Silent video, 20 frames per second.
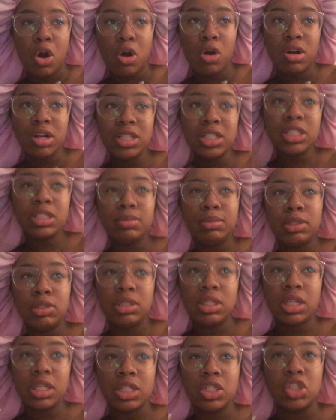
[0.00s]
or just
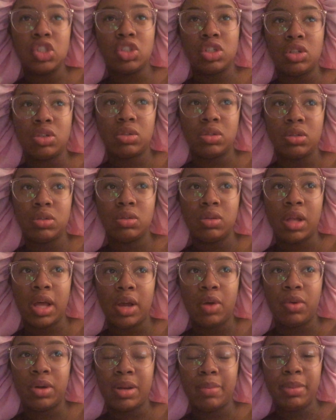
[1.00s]
music in general
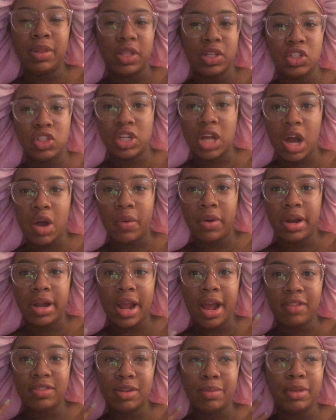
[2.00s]
like when I'm in the shower and
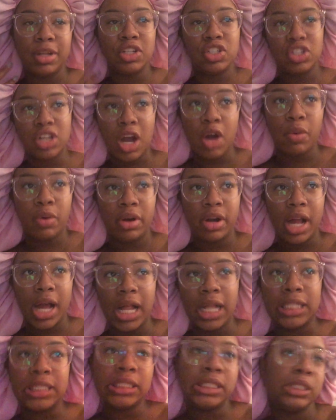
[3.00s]
after I'm in the shower
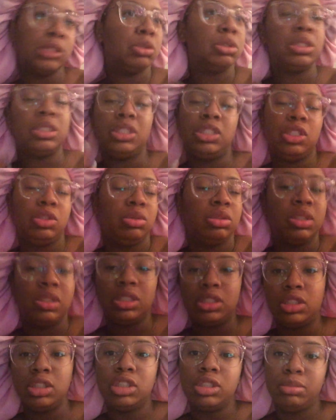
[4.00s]
I still continue to
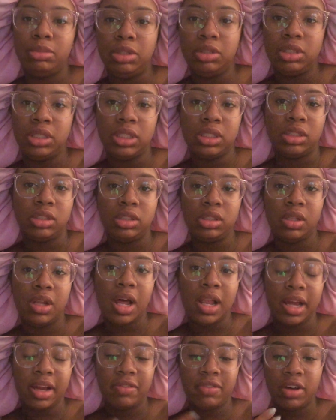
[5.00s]
listen to music until
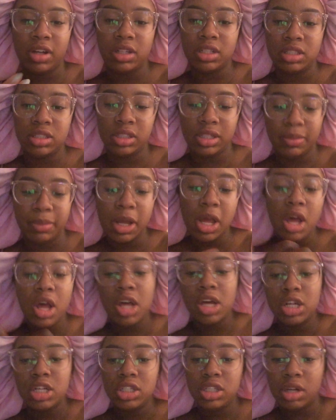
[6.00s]
I like fall asleep
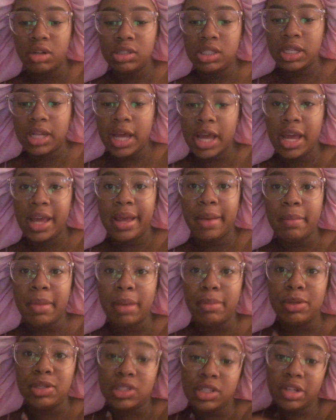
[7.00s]
so today
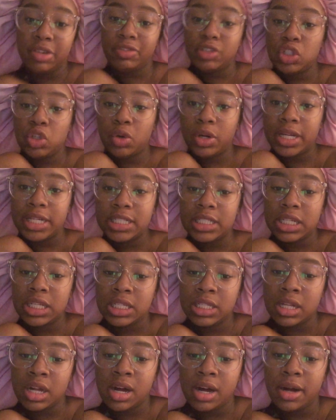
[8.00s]
my music of choice
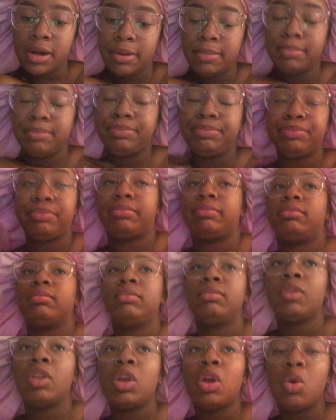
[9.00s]
is um
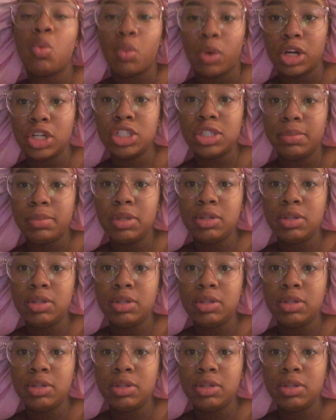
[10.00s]
worship